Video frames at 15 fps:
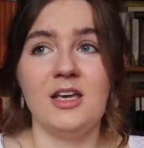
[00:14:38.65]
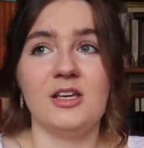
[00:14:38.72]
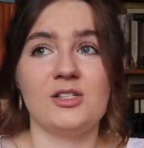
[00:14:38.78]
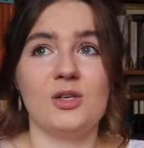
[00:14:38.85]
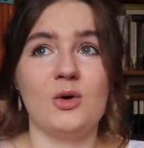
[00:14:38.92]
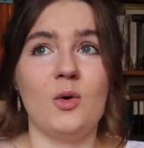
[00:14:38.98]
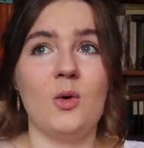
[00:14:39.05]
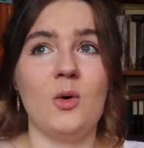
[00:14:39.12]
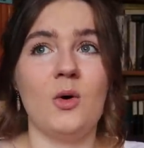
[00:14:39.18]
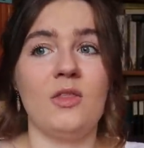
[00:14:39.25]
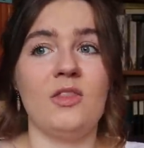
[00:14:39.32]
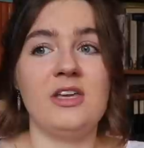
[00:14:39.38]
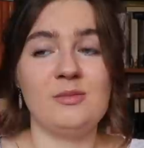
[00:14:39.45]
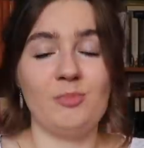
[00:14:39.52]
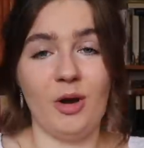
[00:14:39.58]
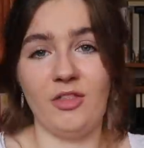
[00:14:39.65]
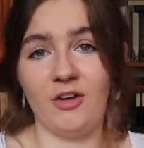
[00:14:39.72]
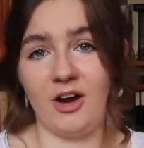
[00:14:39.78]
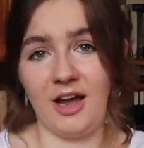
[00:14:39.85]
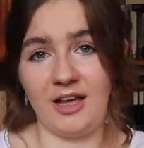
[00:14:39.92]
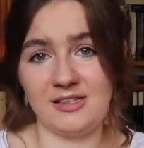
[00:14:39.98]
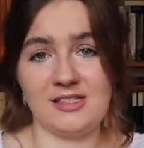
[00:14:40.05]
So this
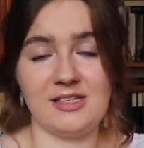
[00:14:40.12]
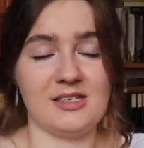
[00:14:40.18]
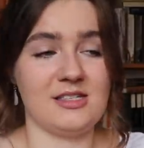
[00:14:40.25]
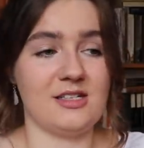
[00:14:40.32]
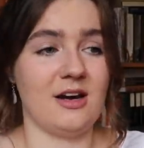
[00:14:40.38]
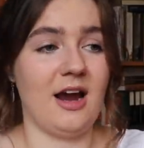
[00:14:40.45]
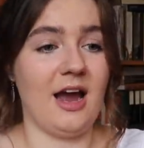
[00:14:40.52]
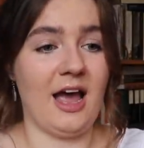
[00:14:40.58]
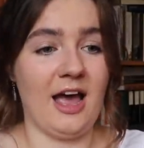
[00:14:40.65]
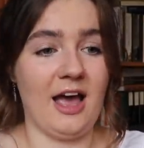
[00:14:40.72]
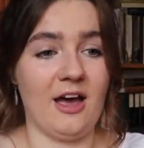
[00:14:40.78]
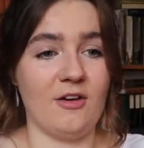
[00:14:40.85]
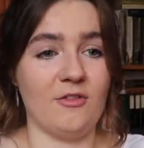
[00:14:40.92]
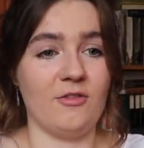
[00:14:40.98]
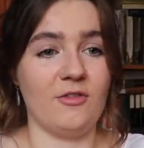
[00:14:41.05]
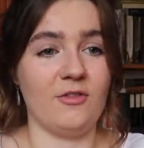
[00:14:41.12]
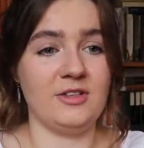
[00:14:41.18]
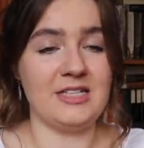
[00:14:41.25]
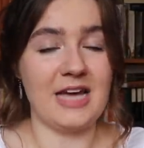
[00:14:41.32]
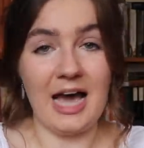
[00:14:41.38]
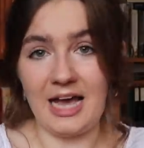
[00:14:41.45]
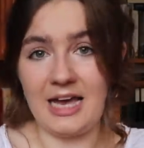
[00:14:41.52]
brother and sister
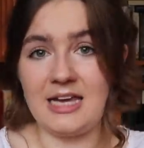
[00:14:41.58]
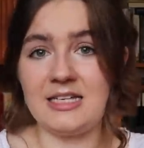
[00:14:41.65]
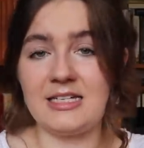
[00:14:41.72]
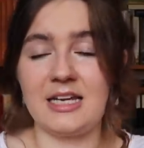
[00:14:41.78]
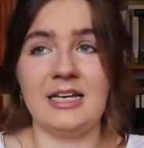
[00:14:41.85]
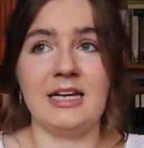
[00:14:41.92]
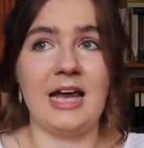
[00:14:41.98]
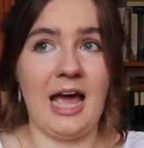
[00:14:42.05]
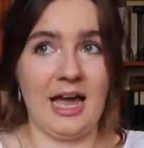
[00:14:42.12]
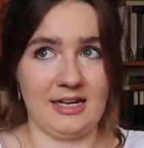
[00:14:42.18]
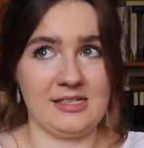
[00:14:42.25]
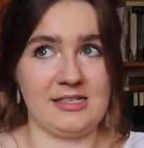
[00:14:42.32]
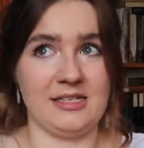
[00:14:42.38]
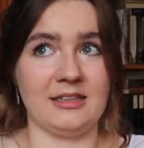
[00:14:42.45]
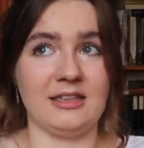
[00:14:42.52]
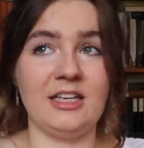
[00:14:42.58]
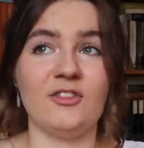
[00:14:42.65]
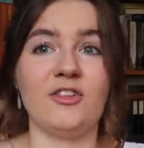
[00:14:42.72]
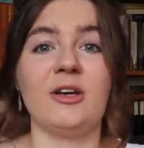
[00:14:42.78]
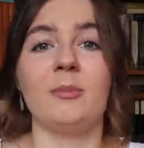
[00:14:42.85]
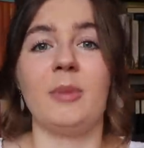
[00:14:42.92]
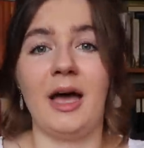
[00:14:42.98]
have died in an accident,
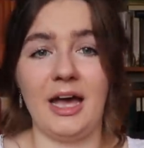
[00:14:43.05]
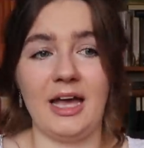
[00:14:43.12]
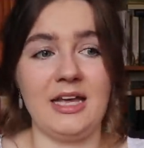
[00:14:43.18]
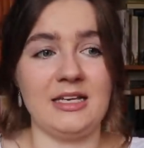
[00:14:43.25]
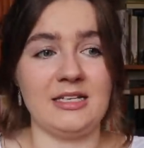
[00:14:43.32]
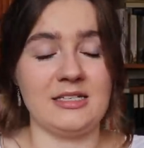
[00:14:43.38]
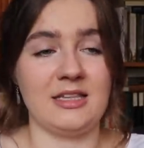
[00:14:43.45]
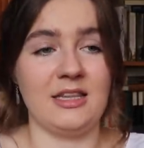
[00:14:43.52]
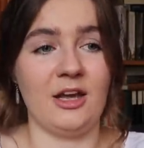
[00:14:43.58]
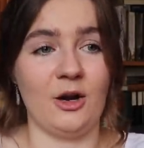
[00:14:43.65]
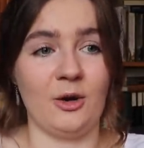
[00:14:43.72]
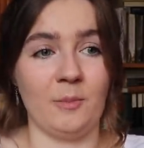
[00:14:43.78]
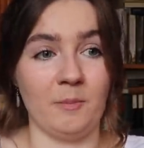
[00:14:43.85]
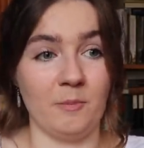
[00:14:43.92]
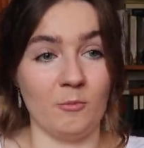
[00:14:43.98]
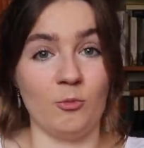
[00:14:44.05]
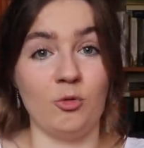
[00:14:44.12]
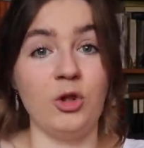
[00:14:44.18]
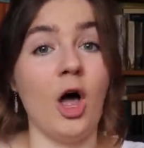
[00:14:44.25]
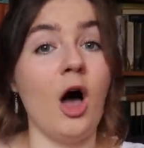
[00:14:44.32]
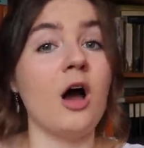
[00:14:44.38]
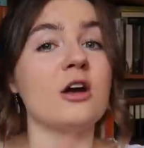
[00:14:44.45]
leaving behind their
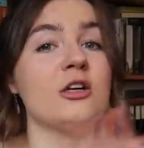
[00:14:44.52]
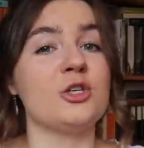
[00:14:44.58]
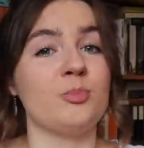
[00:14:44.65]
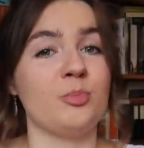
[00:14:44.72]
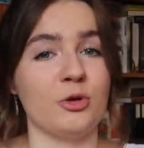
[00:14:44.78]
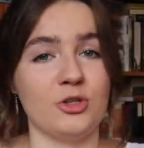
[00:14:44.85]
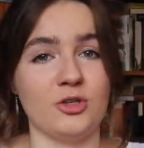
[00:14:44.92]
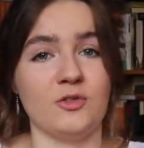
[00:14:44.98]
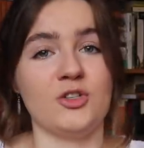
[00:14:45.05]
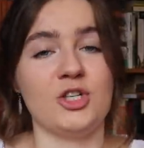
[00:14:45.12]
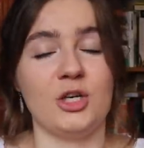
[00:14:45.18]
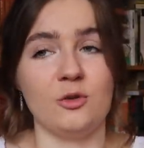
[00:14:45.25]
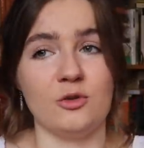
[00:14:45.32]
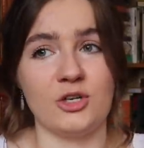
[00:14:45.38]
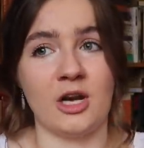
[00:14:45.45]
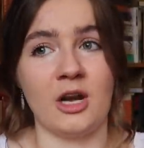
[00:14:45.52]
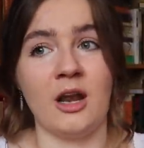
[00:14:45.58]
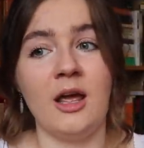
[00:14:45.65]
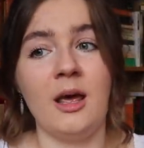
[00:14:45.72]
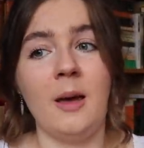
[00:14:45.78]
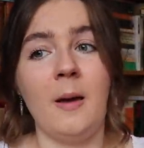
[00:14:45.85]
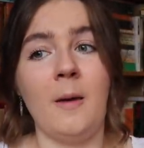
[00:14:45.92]
large brood of children
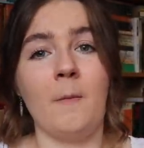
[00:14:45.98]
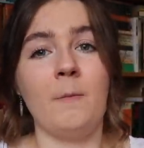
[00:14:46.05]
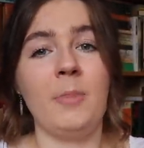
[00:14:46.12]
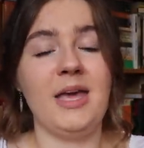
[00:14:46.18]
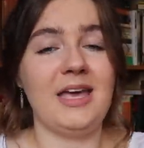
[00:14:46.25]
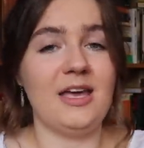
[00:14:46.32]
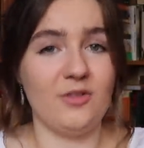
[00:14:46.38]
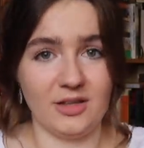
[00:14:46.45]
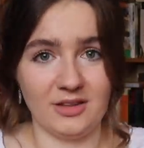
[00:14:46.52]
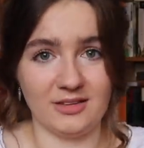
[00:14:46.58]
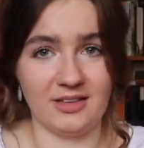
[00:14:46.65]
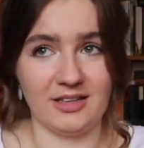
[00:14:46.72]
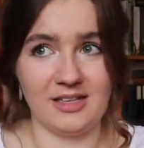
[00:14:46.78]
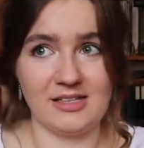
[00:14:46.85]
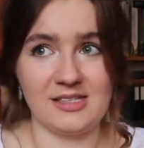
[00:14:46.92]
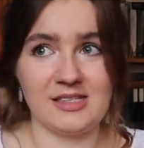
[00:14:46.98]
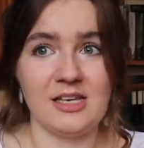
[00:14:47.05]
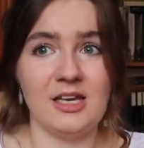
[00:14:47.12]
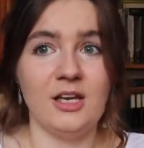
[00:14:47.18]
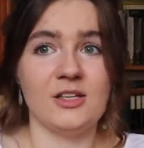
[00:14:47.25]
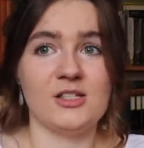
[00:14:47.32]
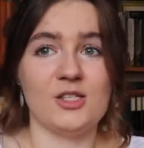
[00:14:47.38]
parentless.
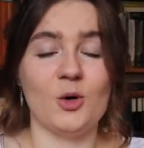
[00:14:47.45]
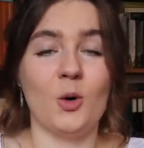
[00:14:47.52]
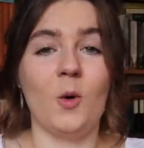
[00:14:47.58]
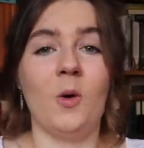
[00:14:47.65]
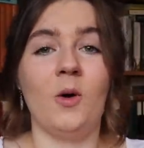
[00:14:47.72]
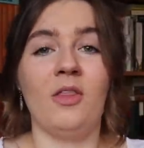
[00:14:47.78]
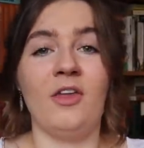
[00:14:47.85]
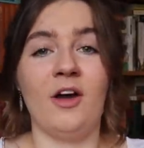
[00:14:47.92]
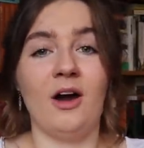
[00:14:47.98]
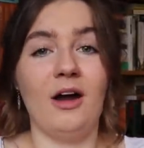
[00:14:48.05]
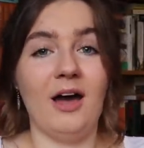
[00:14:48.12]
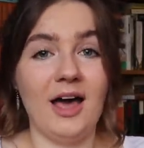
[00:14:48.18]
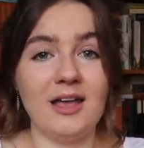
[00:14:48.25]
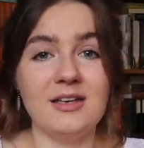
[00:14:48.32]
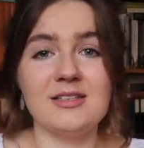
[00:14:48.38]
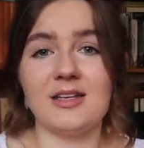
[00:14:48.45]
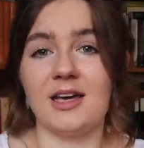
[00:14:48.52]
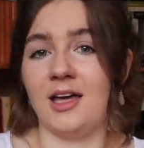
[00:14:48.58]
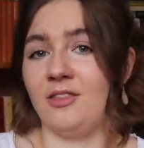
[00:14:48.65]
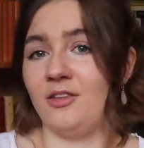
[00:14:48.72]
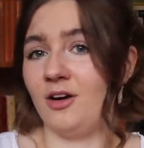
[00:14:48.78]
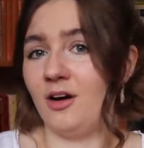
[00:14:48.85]
So their aunt
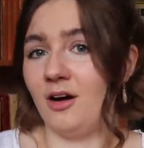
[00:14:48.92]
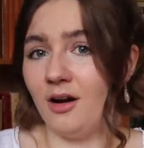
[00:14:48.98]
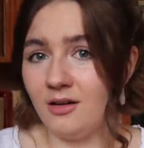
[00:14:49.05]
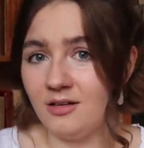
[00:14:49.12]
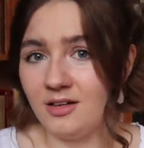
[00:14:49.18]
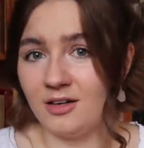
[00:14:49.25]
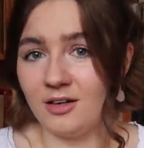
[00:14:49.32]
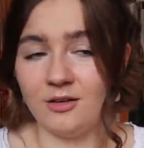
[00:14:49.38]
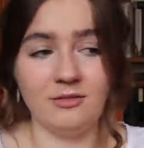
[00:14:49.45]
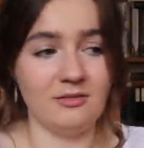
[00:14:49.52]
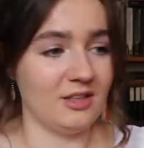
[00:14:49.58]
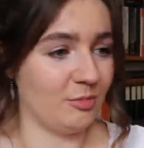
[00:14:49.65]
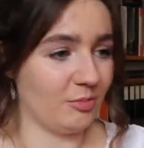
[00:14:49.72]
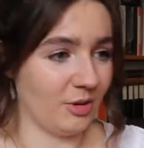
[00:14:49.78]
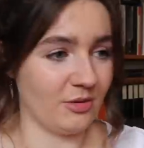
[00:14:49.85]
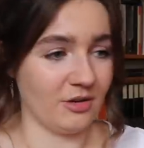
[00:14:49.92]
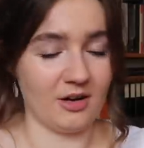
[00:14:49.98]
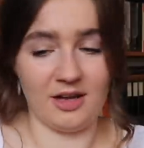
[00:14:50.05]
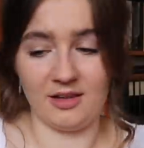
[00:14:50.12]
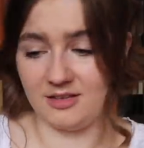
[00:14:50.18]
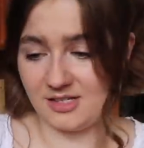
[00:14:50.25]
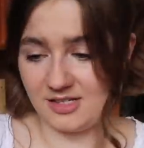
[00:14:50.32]
and their uncle, the brother
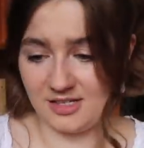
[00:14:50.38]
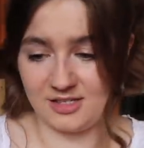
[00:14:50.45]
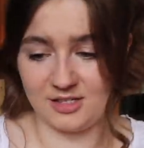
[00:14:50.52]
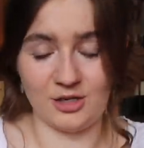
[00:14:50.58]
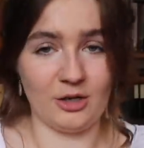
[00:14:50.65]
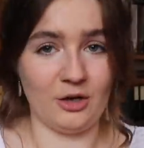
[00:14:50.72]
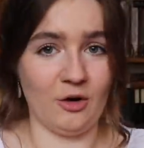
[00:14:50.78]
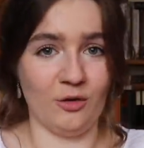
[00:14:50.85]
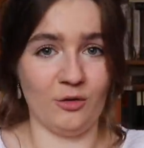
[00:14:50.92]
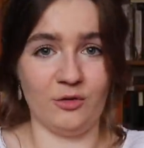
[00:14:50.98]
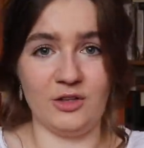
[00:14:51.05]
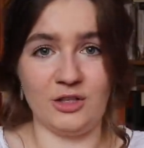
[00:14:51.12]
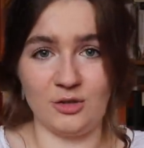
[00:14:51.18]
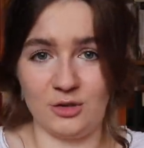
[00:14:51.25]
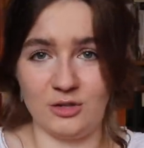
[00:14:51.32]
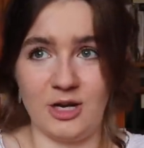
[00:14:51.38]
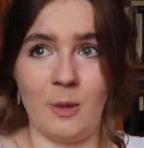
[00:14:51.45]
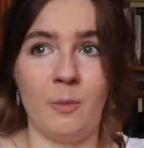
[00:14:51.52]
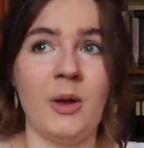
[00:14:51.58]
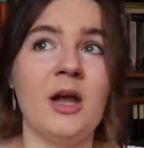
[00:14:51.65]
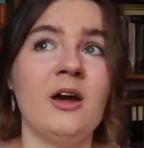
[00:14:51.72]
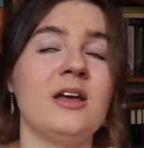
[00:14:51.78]
and the sister of the two
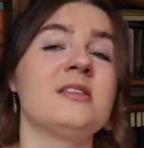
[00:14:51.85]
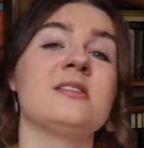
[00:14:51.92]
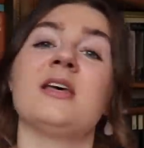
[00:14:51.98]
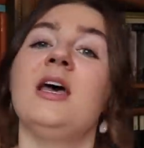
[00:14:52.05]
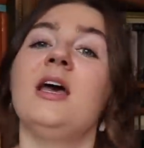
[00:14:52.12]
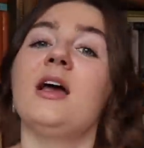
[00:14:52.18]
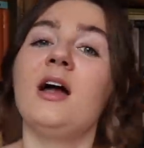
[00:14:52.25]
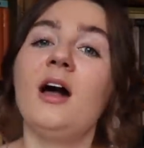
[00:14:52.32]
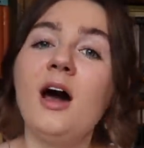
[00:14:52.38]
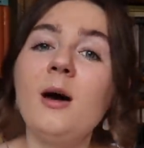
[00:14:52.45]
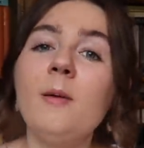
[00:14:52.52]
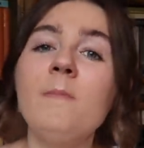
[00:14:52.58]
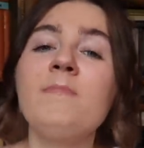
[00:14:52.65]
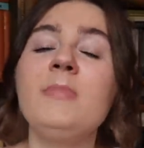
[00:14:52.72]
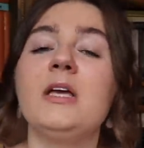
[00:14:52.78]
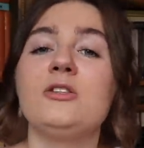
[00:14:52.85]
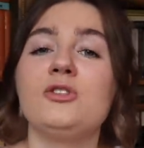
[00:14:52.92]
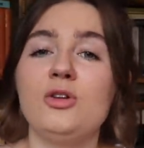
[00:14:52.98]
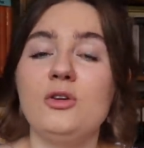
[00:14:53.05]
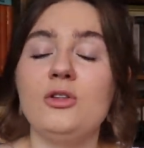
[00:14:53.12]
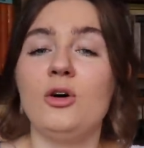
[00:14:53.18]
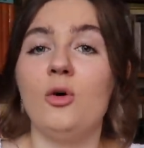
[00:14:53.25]
dead parents, come
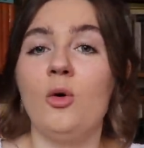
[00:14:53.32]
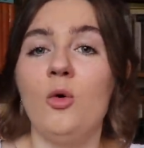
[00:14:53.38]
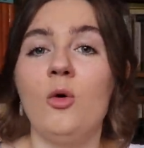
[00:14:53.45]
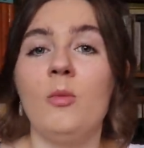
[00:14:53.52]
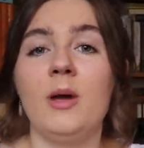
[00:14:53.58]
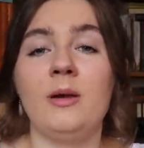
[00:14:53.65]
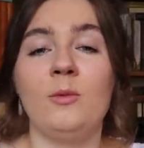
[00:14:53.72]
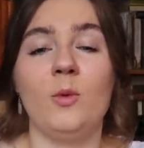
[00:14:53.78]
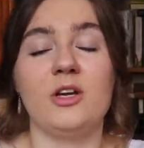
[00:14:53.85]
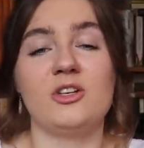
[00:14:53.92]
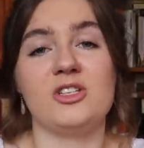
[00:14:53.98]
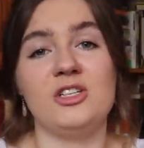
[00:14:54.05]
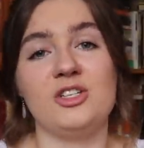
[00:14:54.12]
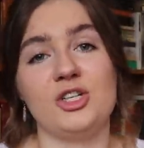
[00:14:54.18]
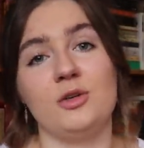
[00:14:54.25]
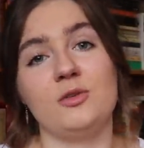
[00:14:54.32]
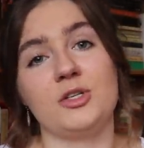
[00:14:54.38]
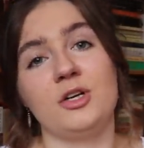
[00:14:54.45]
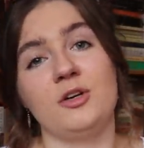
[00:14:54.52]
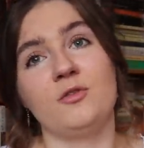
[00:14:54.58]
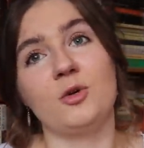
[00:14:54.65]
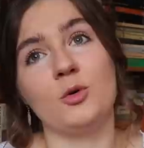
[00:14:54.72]
to the home in which these
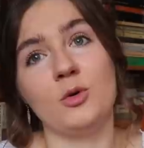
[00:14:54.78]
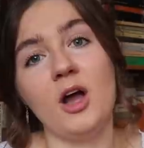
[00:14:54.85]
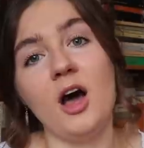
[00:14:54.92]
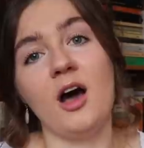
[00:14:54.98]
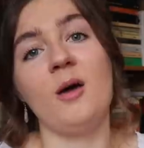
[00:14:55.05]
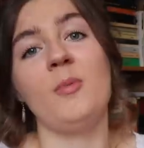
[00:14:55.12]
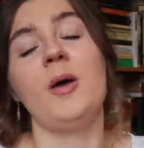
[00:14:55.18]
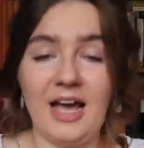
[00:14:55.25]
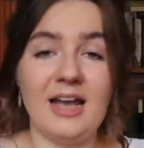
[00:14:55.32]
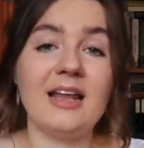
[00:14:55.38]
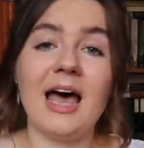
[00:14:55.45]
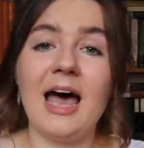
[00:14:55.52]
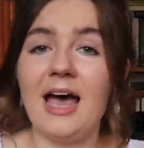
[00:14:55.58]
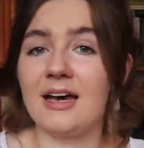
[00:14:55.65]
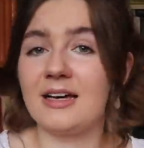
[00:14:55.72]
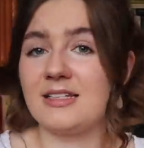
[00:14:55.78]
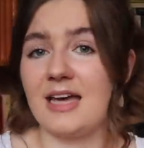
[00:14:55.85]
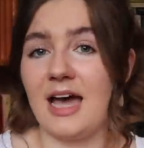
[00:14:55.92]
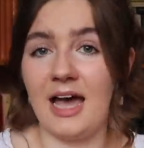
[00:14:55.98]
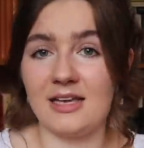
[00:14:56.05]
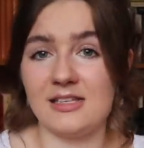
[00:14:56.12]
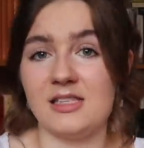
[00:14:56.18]
children have grown up and act
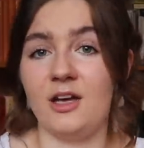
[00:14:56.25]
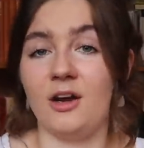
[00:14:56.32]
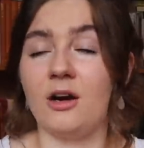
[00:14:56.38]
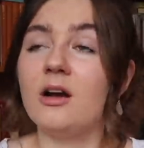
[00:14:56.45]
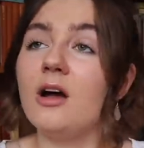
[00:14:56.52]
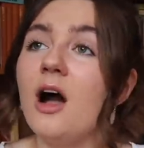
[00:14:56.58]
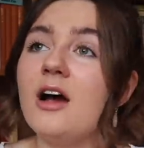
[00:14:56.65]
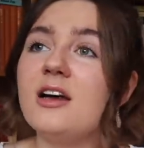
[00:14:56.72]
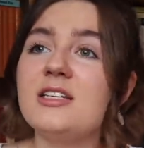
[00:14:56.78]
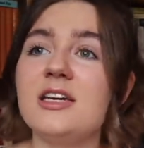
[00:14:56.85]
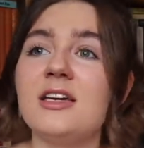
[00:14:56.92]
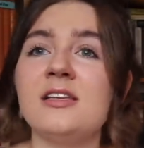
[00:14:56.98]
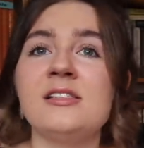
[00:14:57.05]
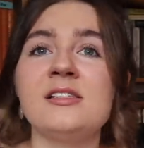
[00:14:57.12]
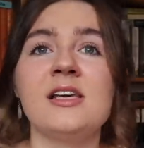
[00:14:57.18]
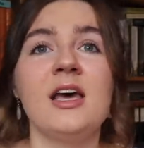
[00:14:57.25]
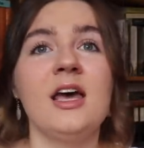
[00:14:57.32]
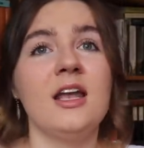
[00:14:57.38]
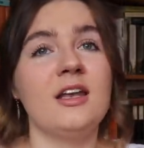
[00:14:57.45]
as their guardians.